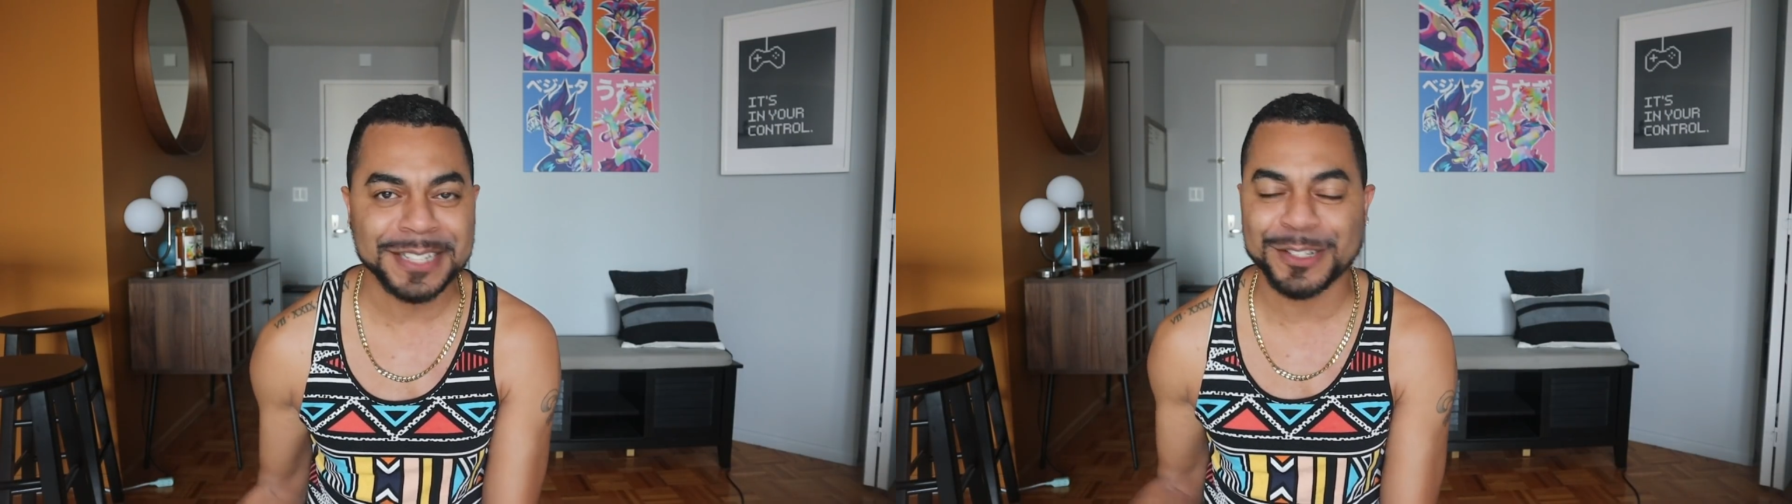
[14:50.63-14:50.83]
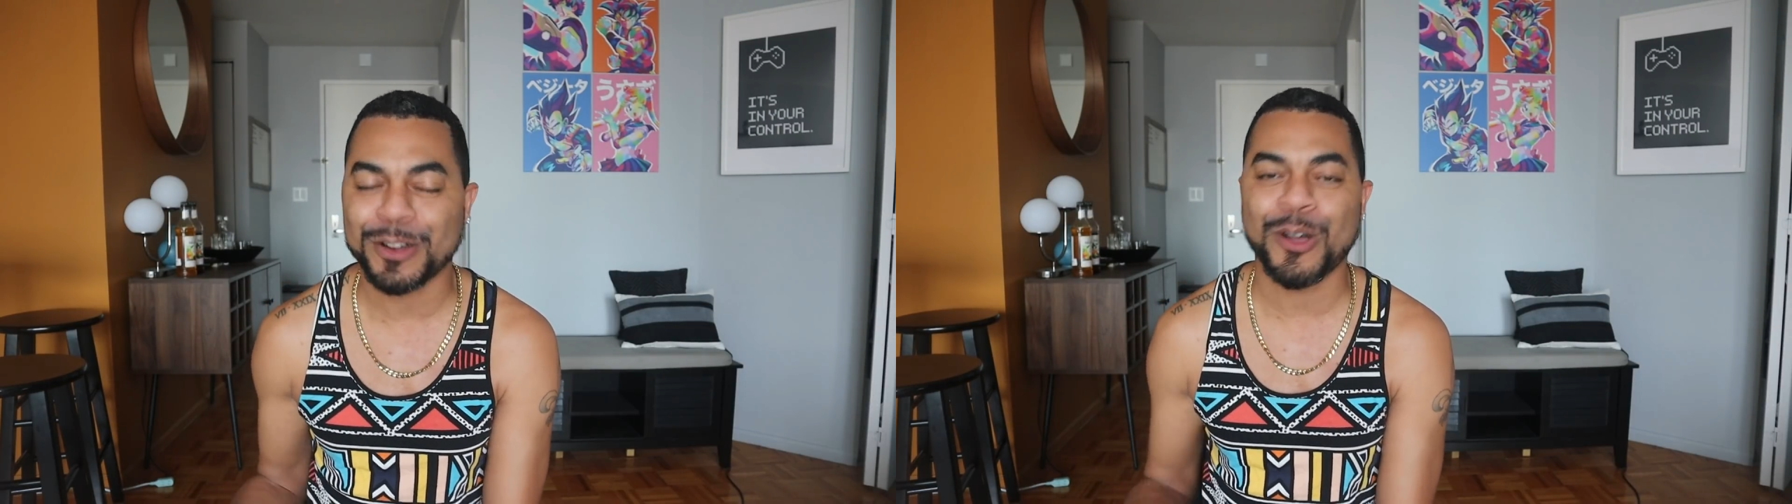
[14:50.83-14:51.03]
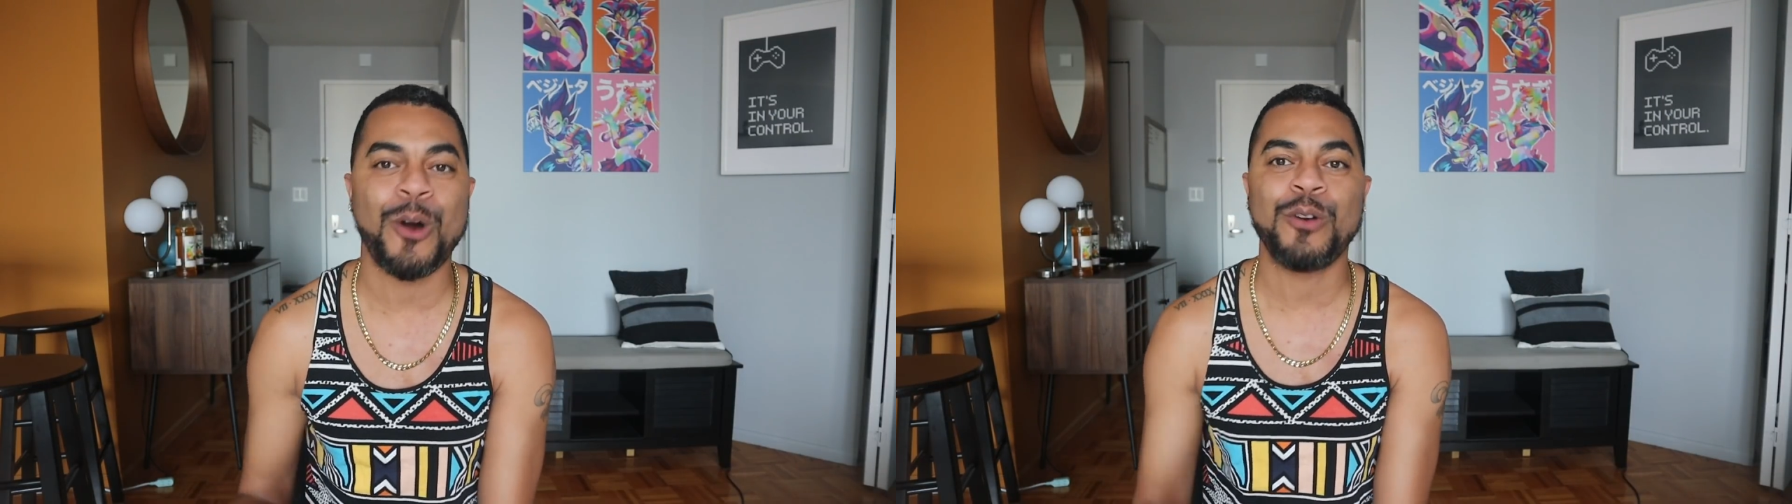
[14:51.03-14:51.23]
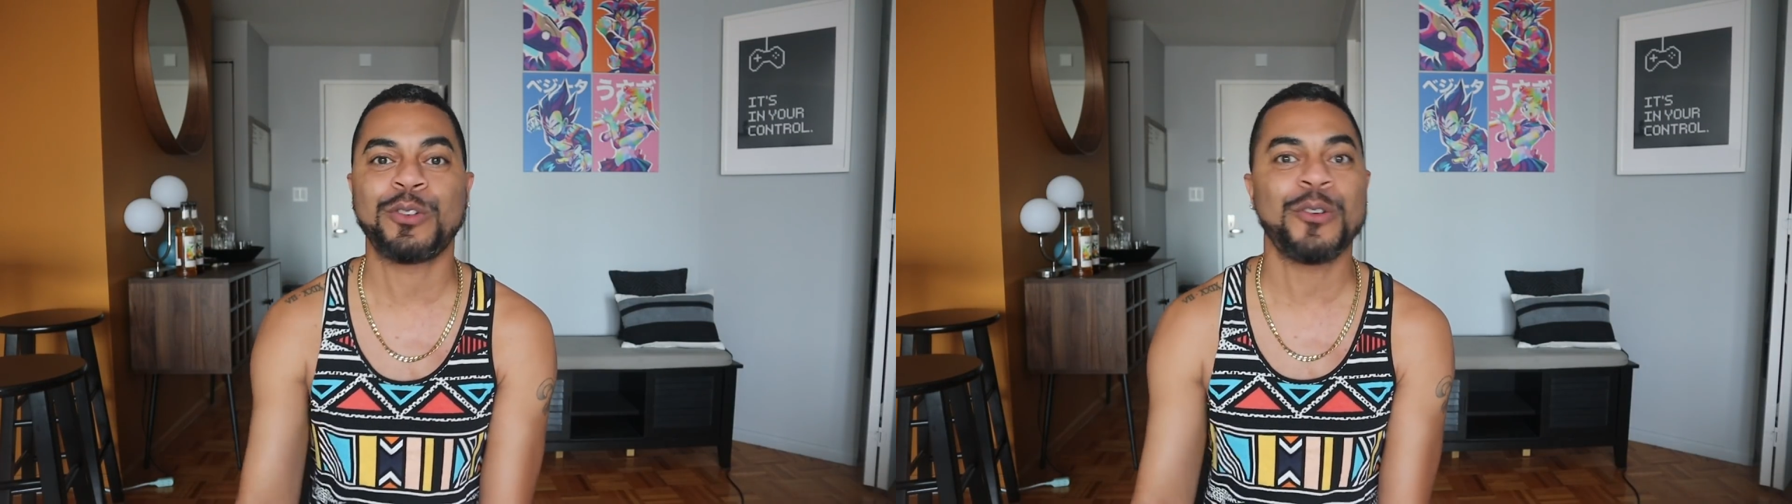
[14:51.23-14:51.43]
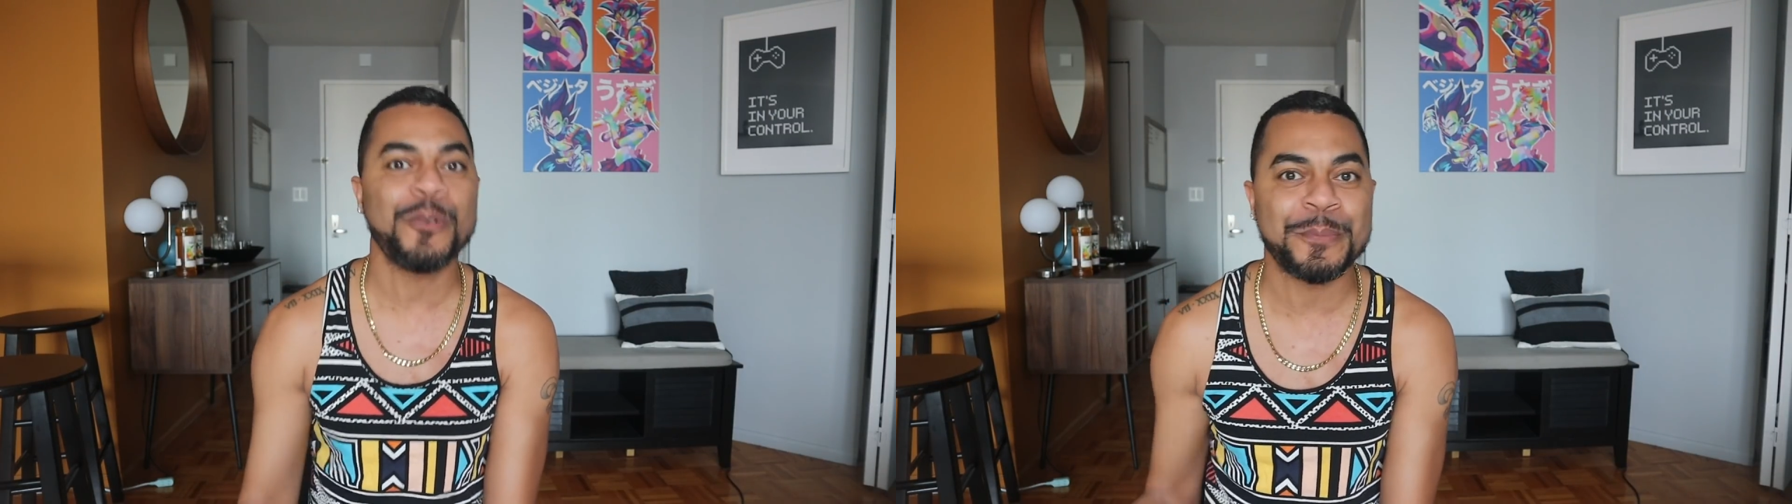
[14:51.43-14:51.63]
to her own
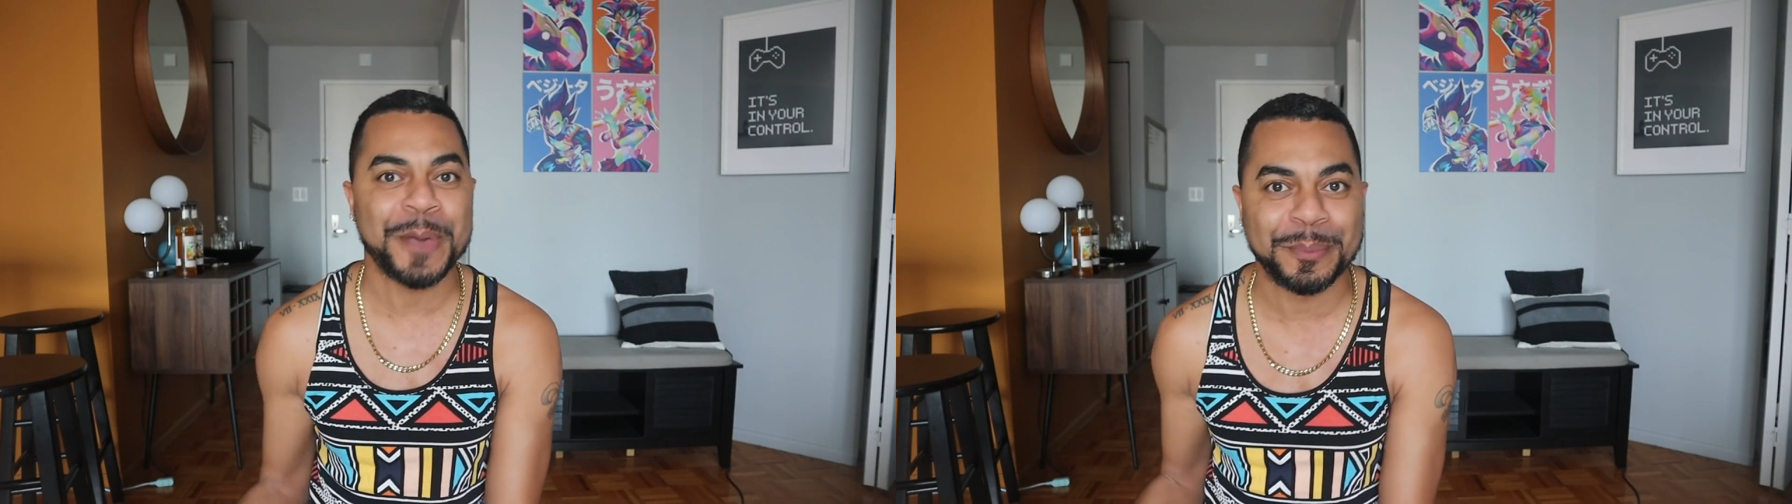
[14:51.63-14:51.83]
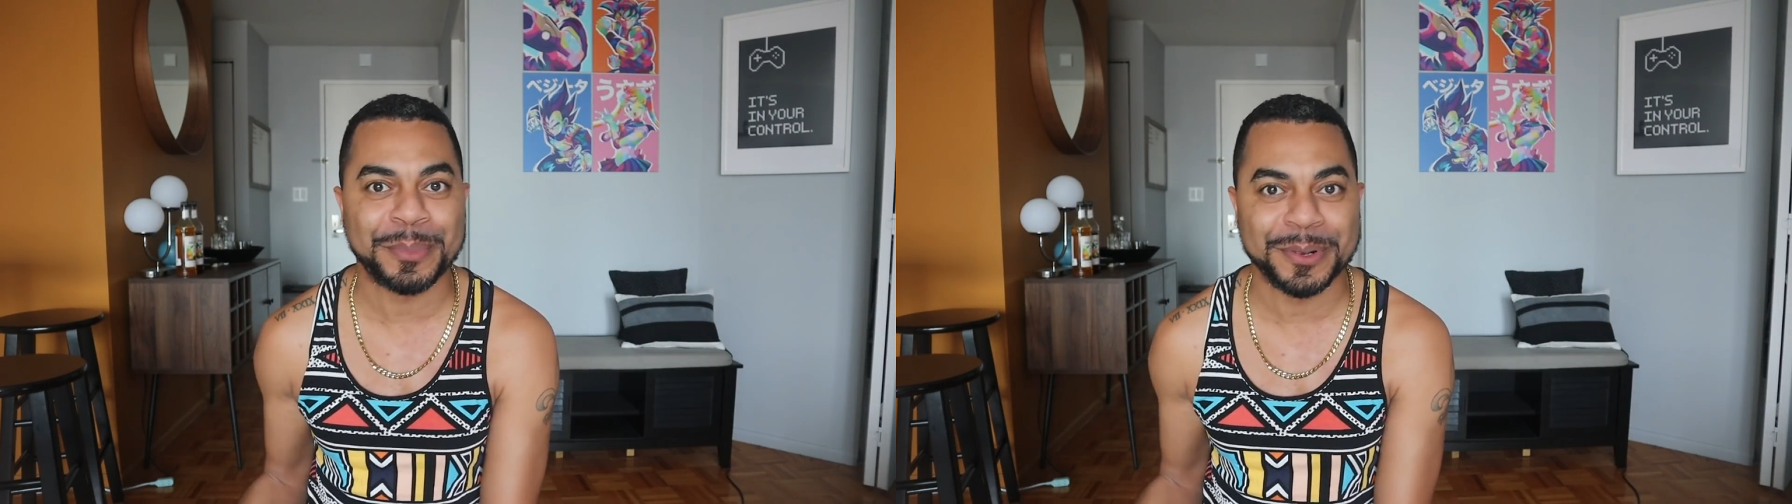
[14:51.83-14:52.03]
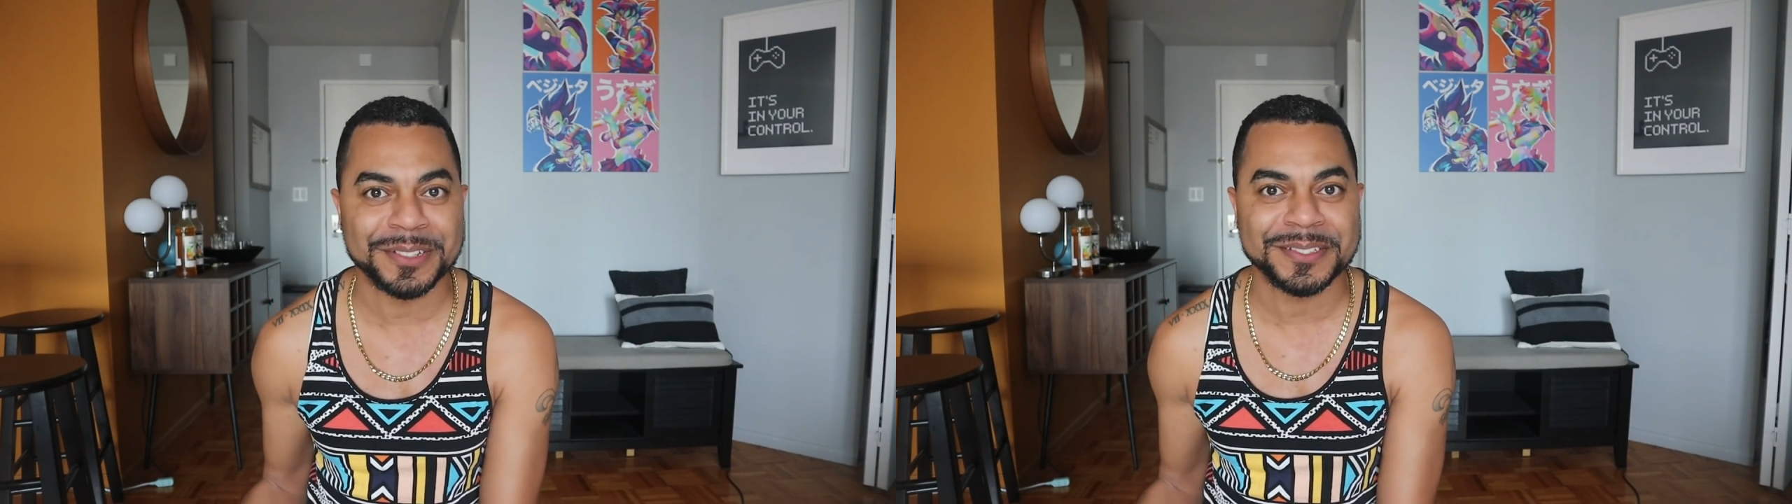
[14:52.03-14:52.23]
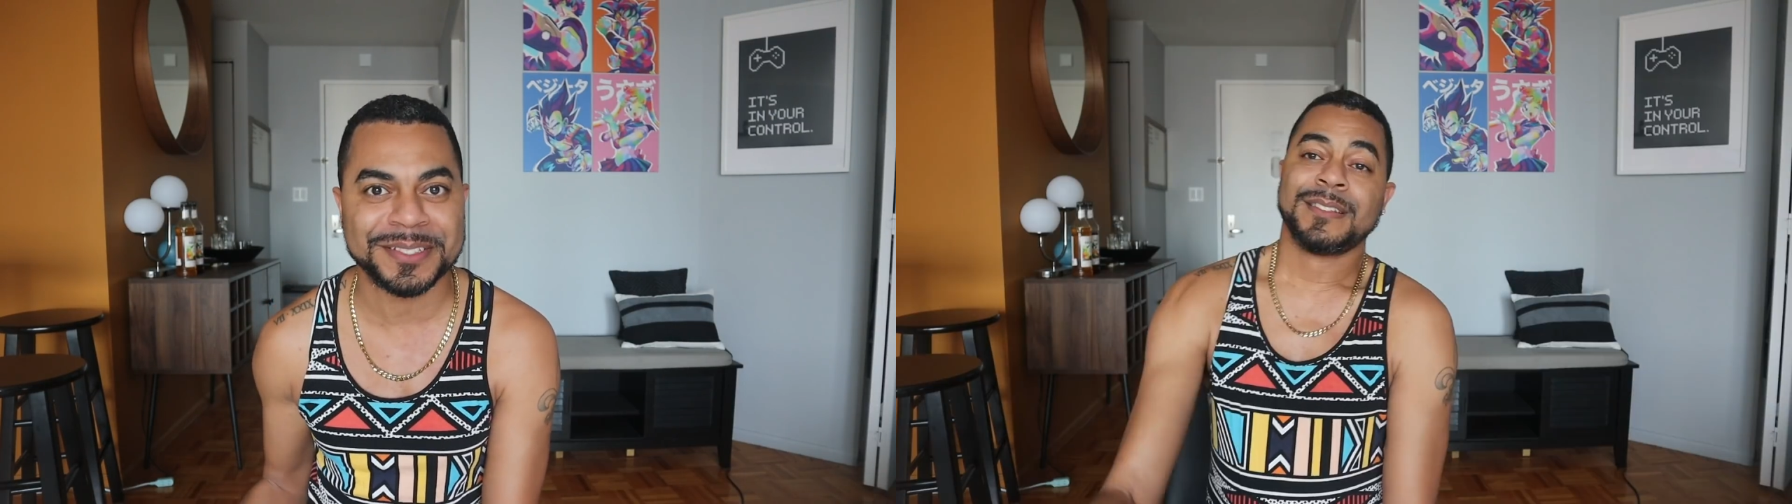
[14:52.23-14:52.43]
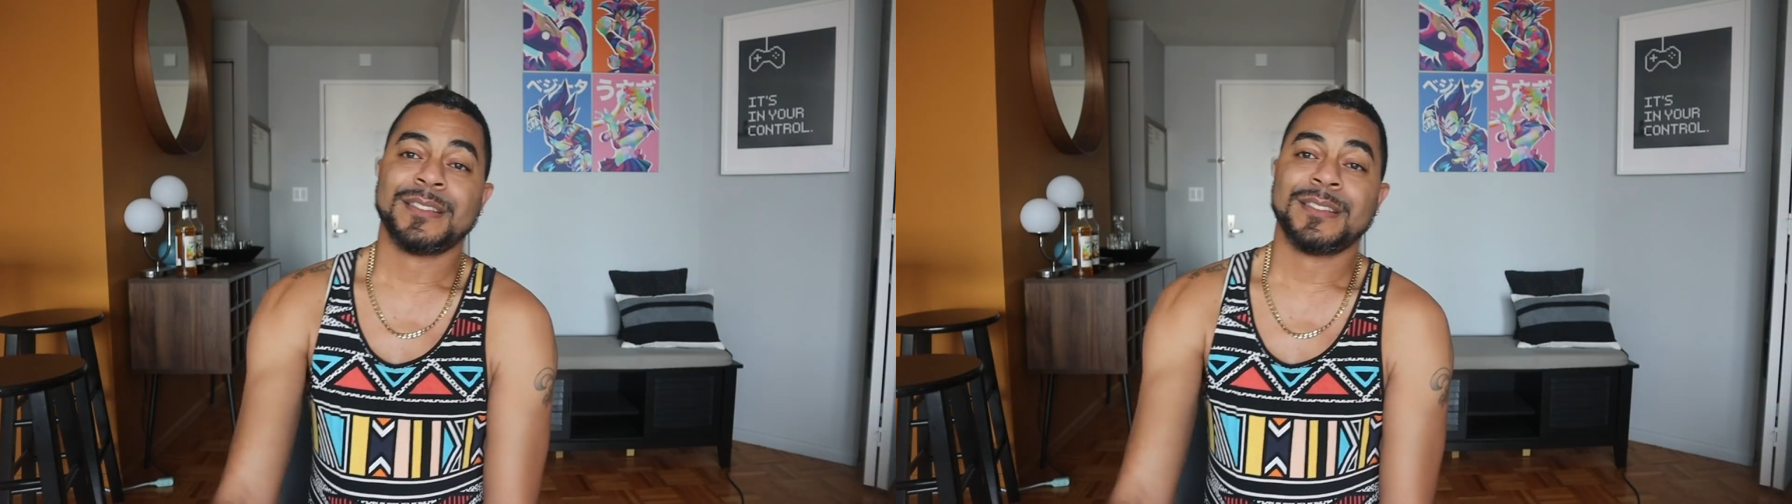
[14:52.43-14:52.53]
group members.